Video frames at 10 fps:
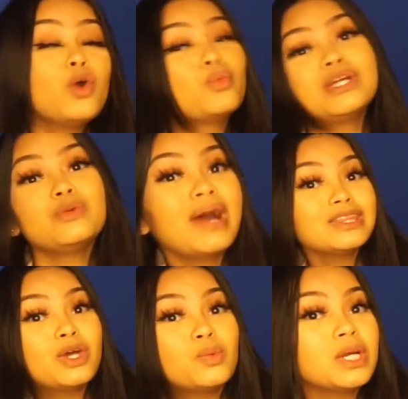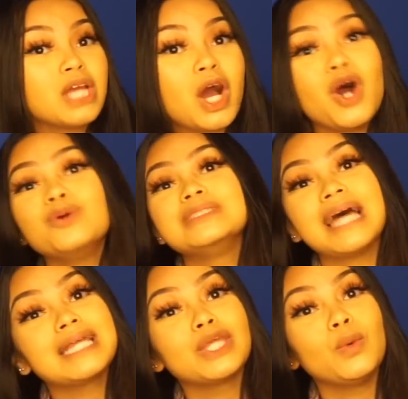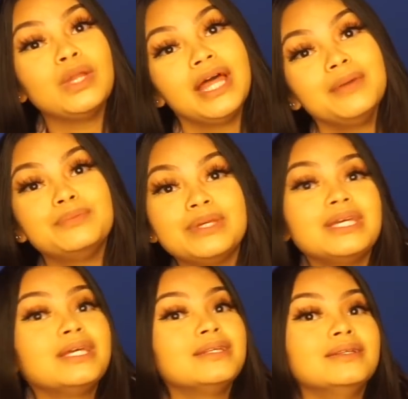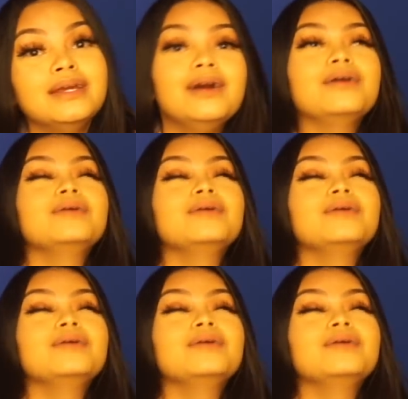Where you though? Where y'all hoes at though? Let me know.